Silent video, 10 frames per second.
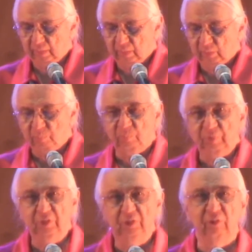the
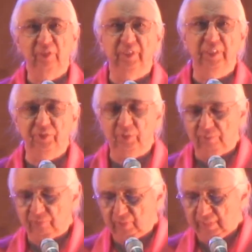militarization of
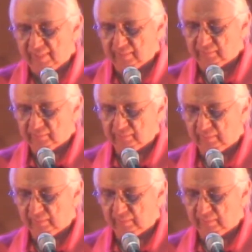our lands,